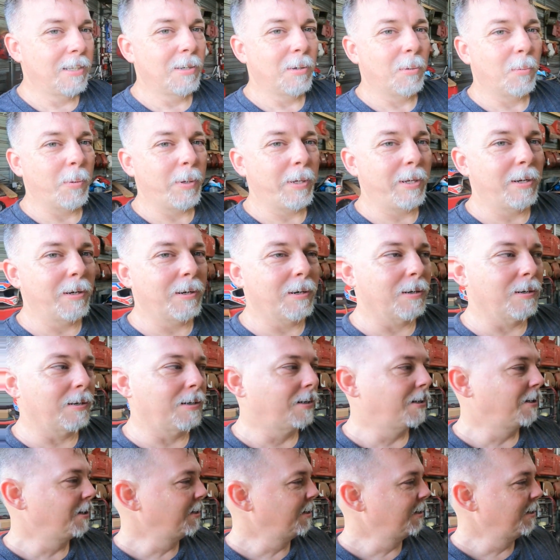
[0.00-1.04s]
We're
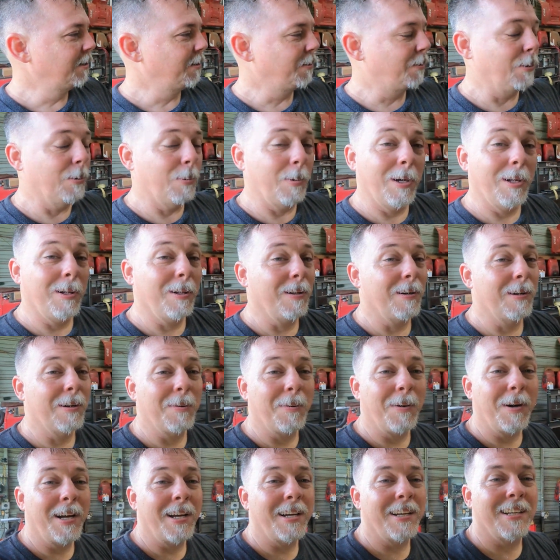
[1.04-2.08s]
well on our
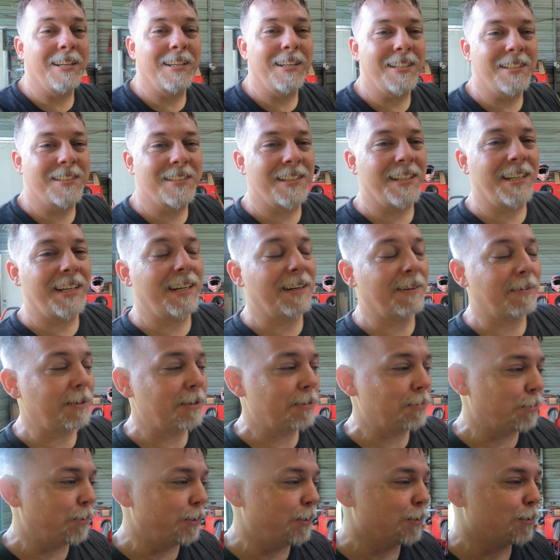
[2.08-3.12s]
way. It's there.
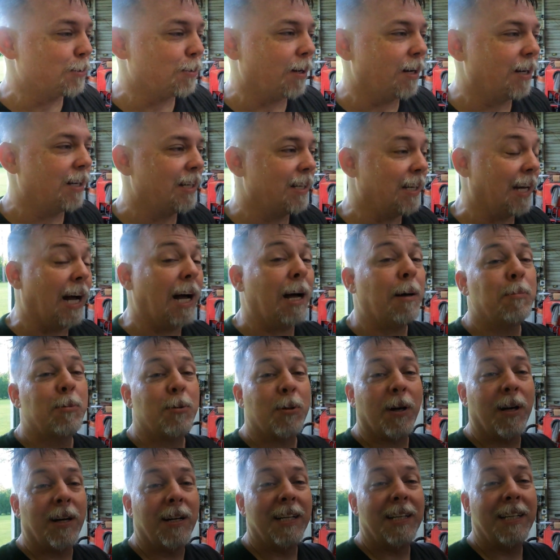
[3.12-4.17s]
I'm
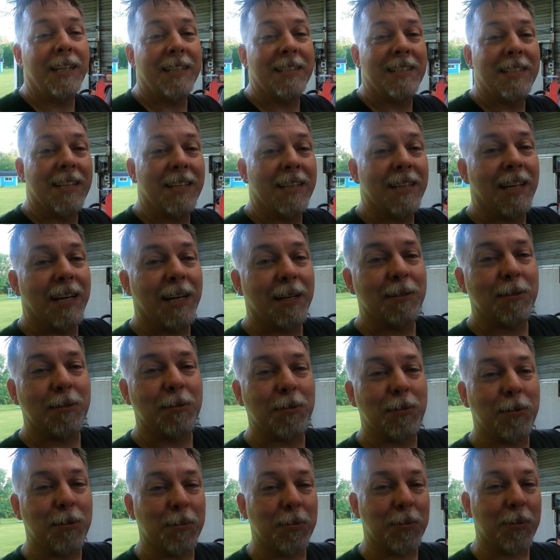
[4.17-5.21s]
trying to hit 10,000
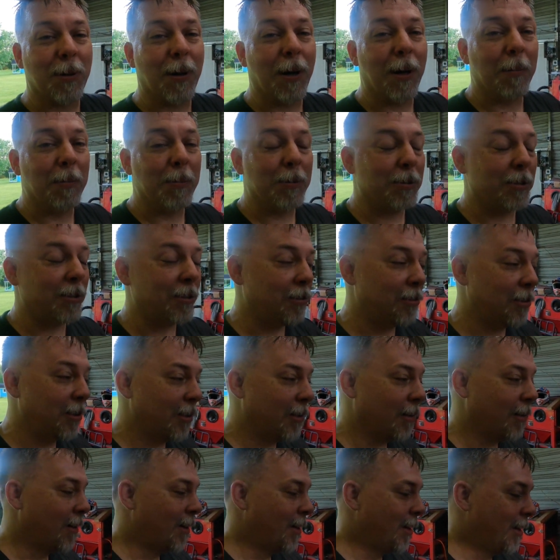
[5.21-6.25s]
subscribers this
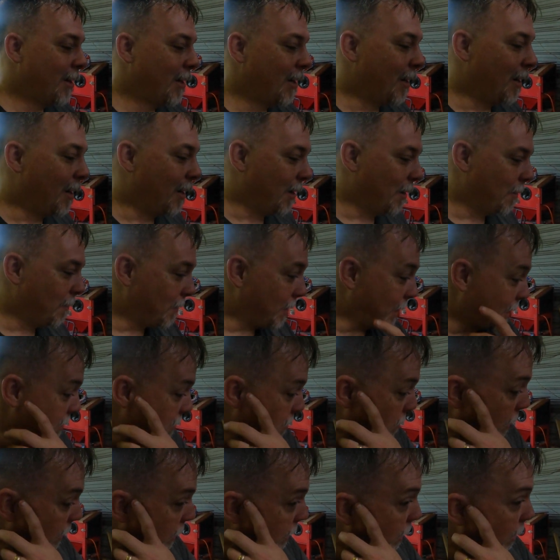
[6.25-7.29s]
year. That's
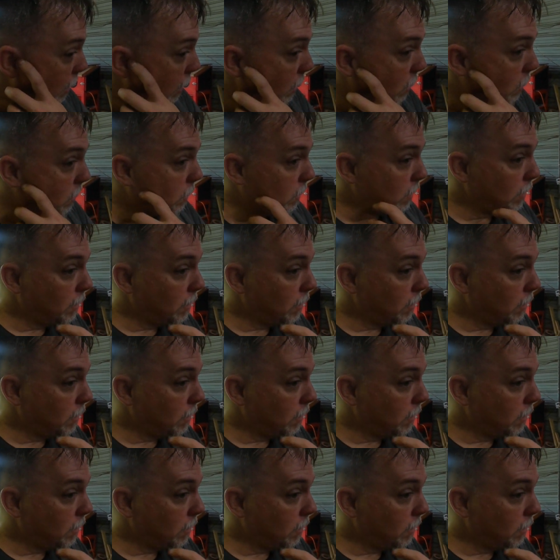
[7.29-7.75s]
my goal.